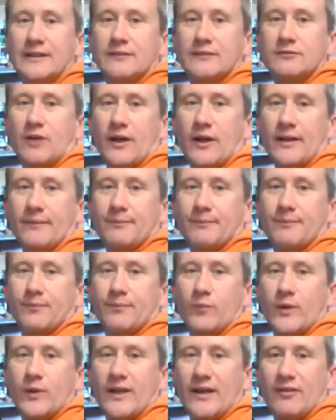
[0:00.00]
Right,
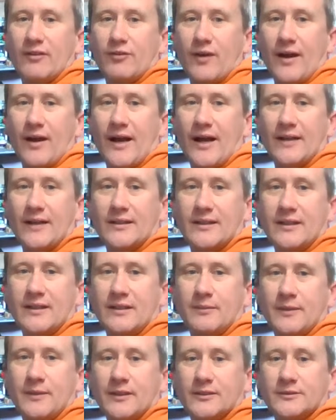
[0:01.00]
we have had an
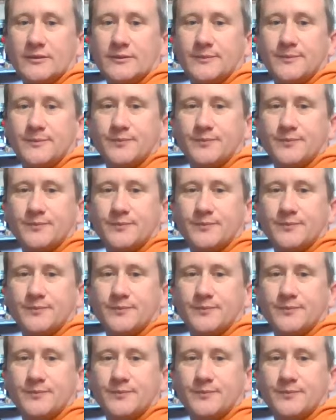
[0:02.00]
email.